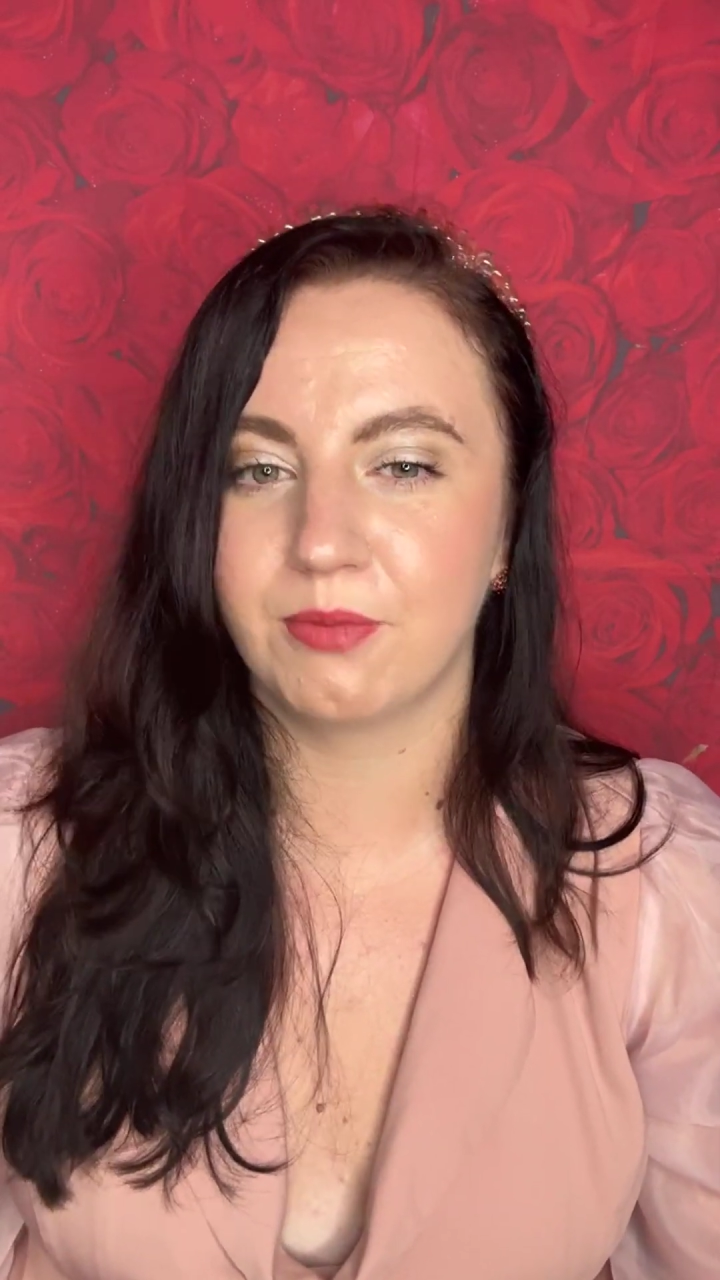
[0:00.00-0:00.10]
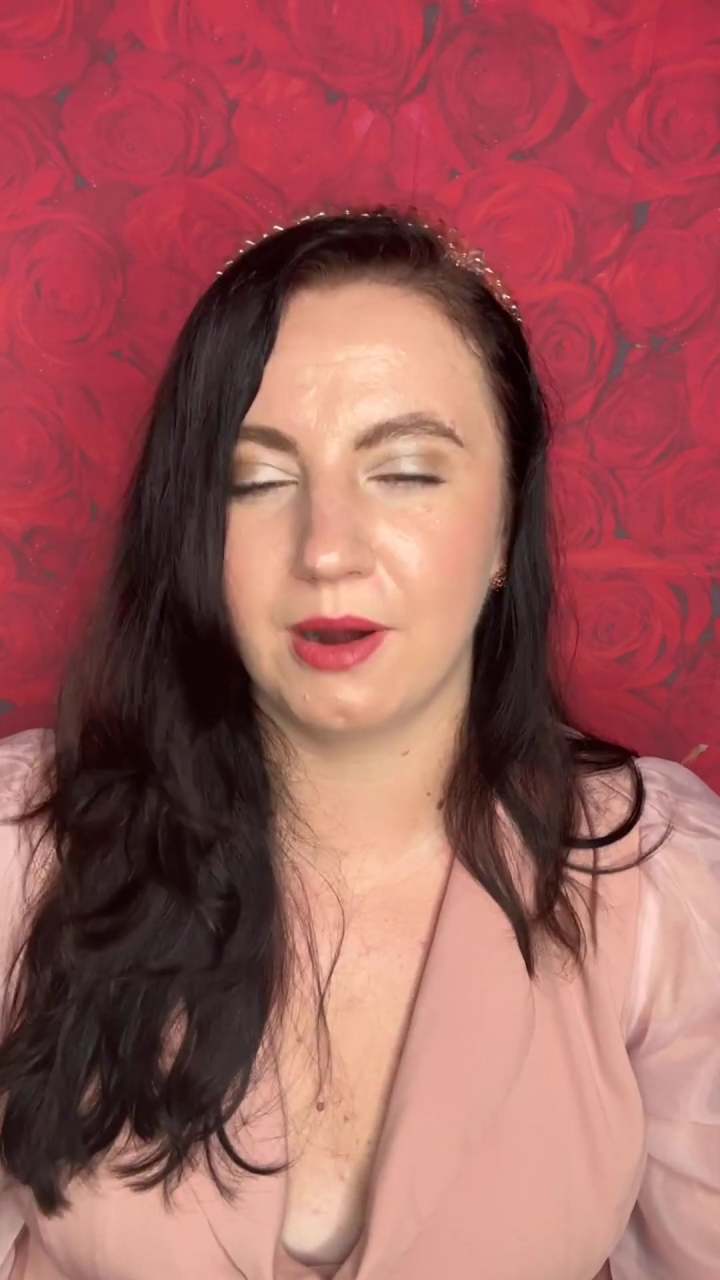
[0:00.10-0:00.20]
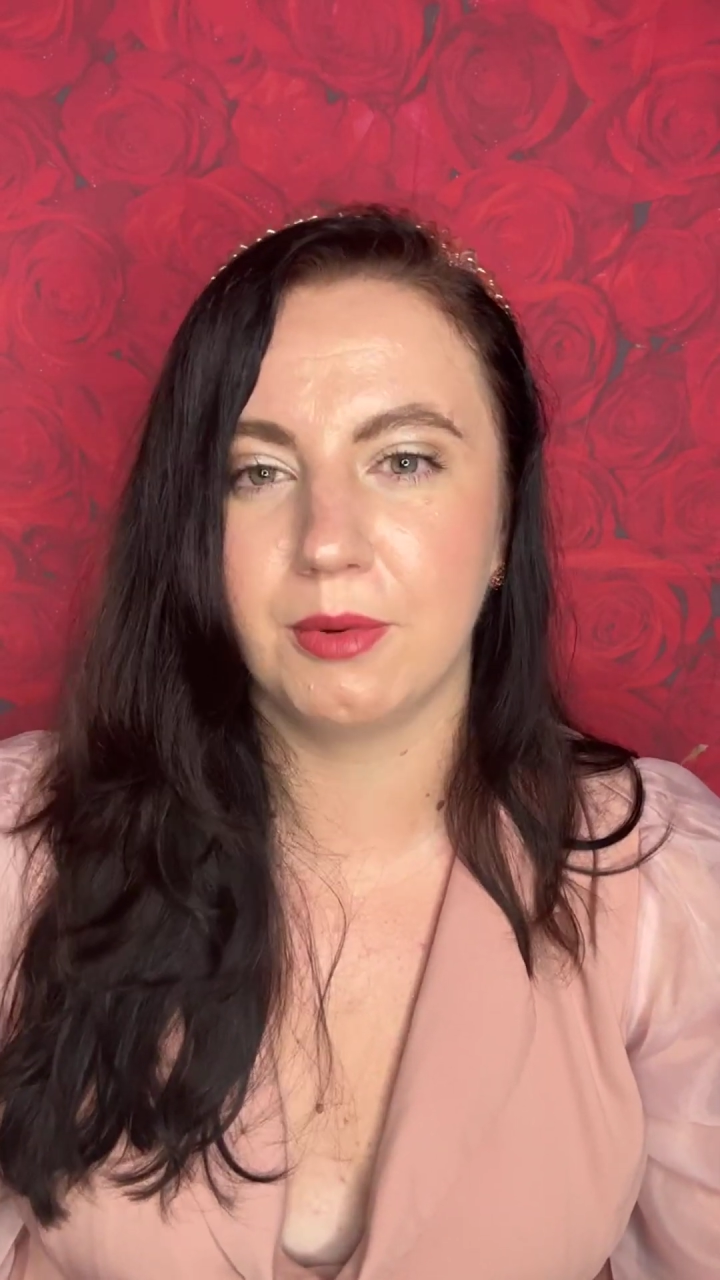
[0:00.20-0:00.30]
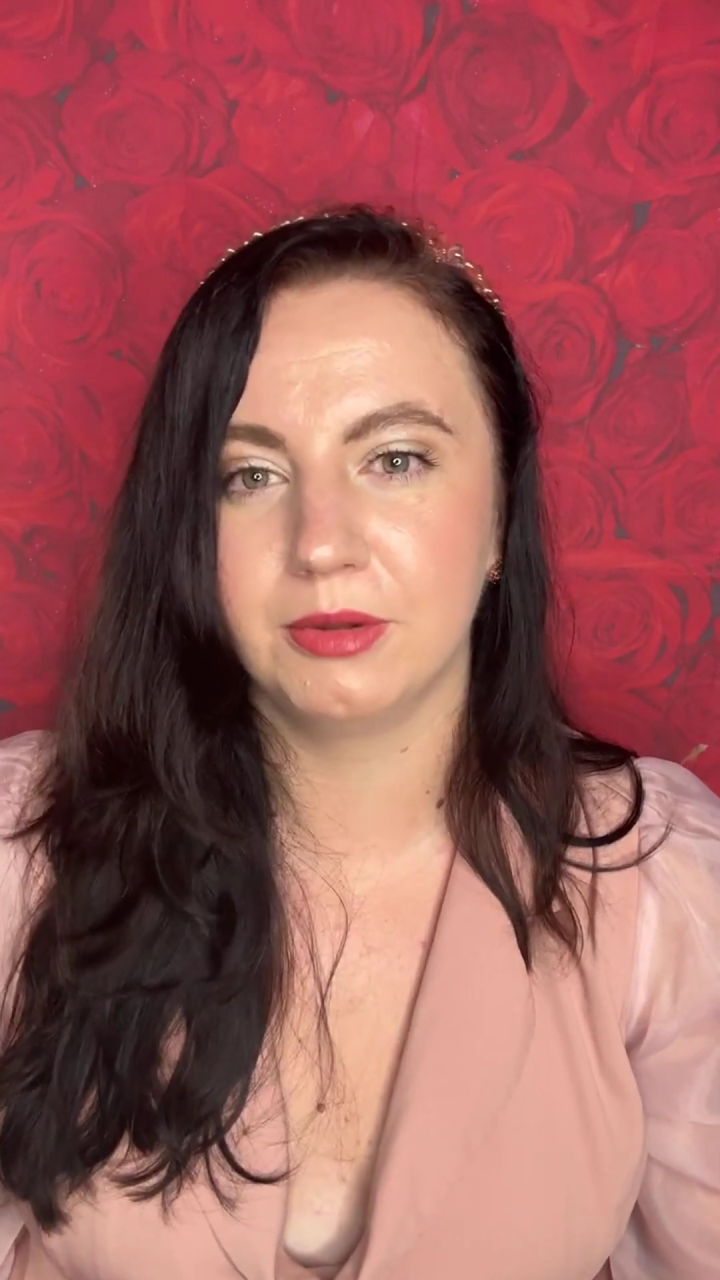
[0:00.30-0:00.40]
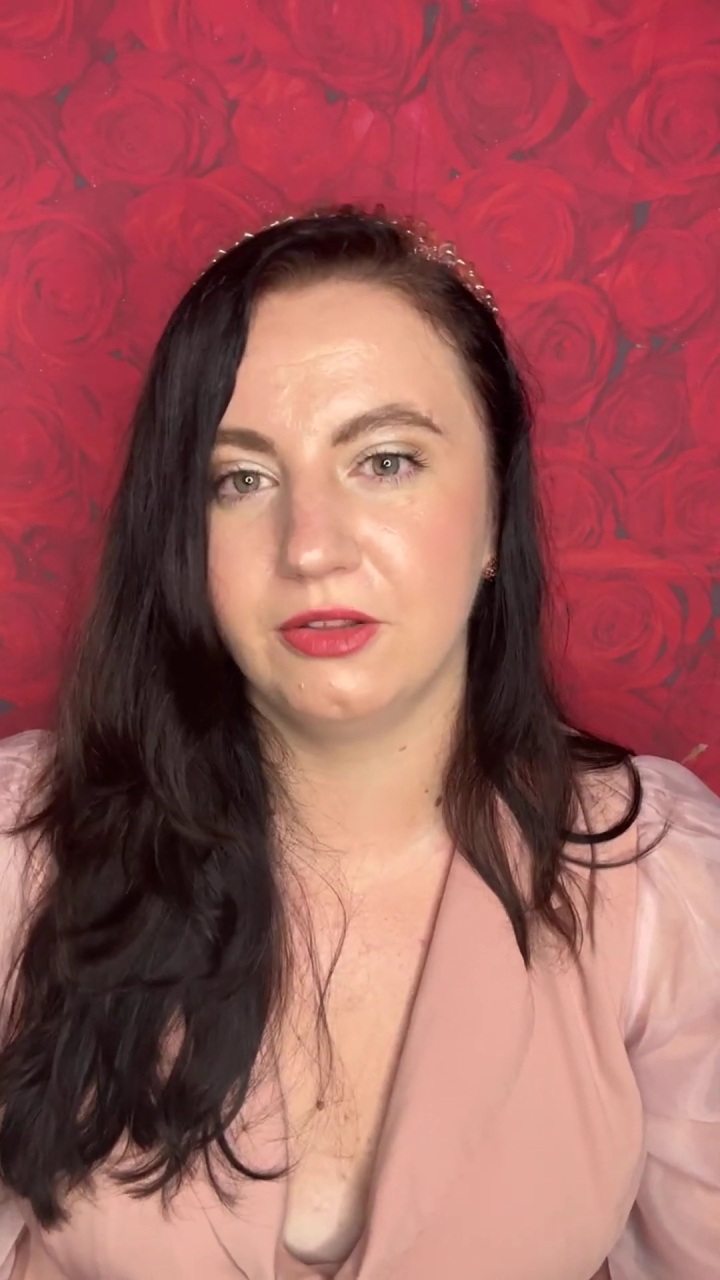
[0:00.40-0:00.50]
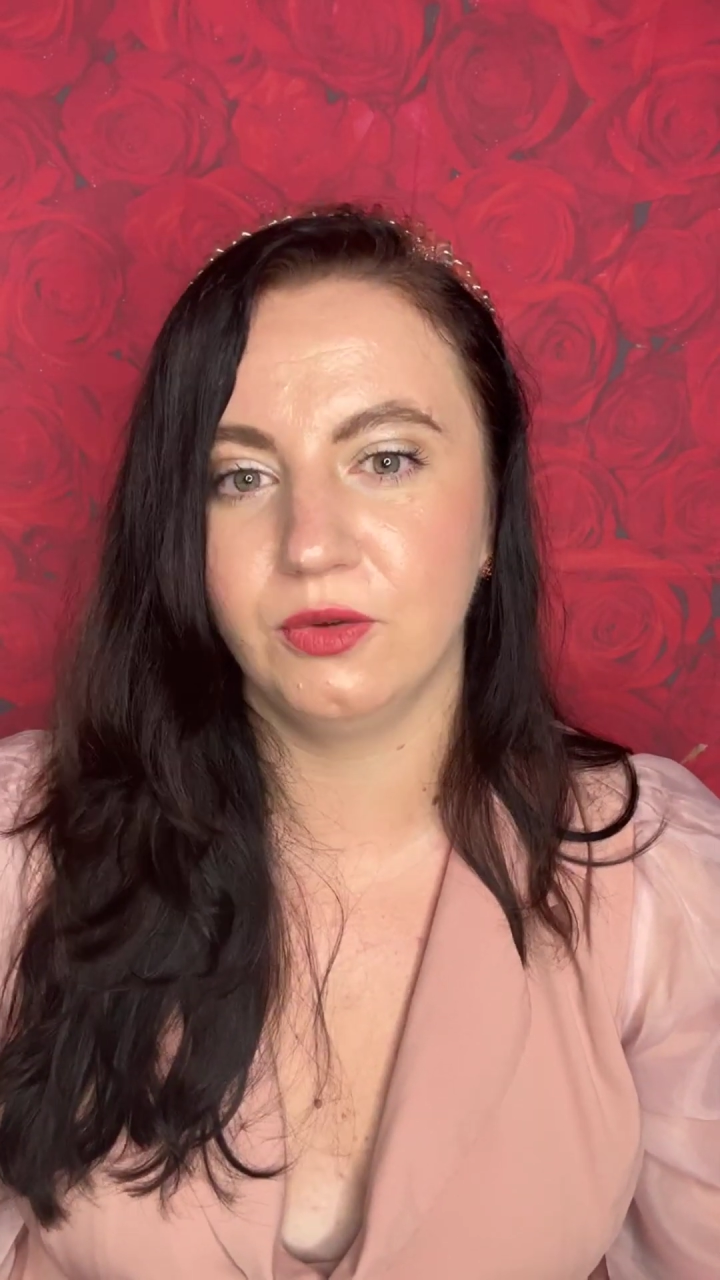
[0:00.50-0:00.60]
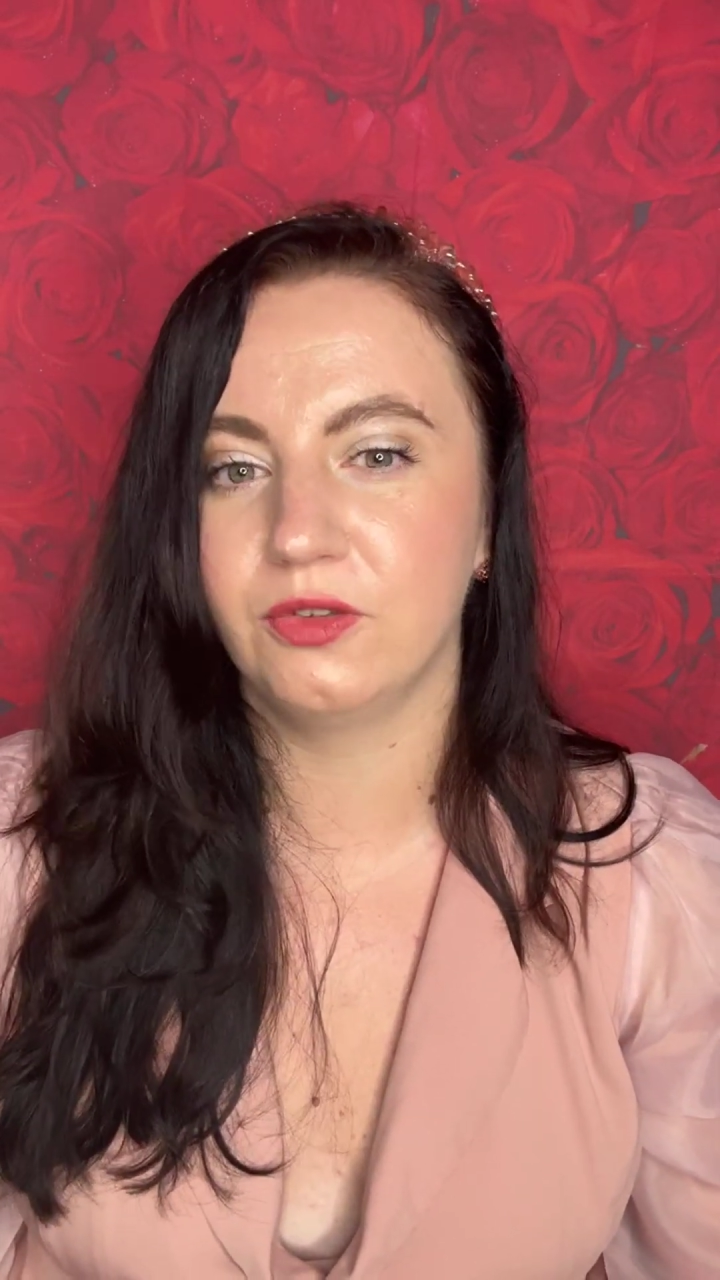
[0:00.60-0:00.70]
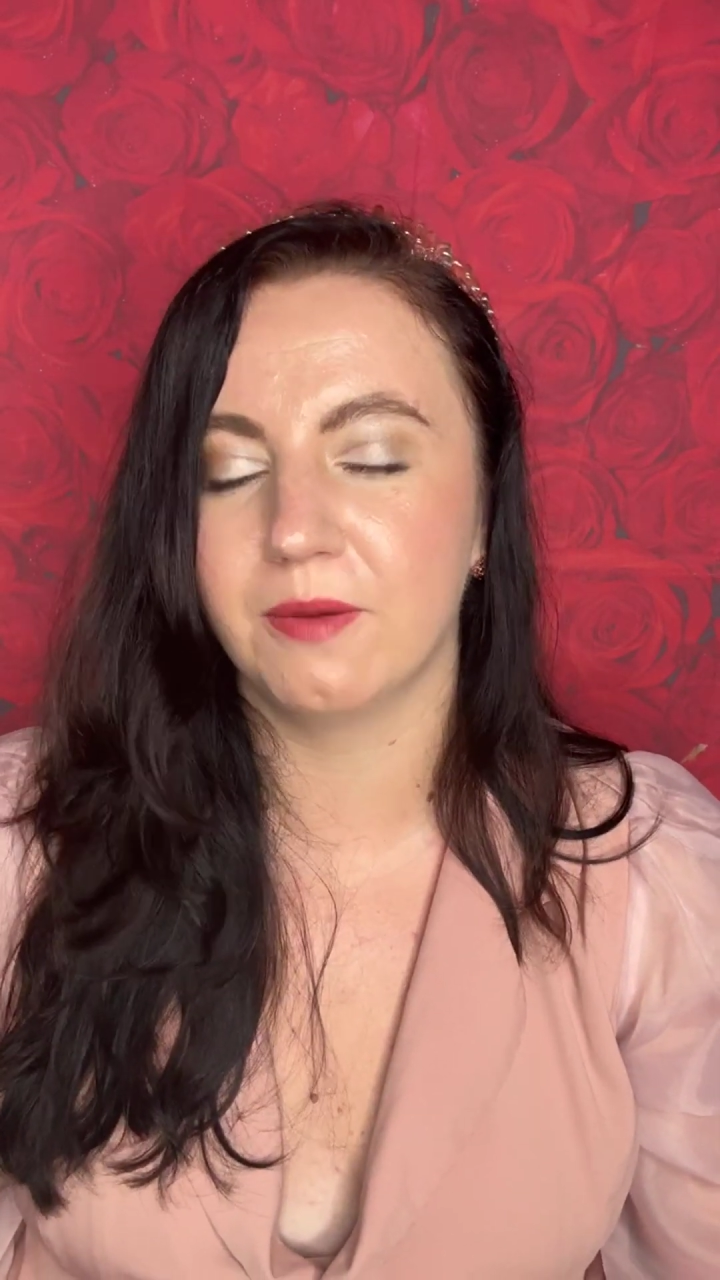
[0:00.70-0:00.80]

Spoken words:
probably do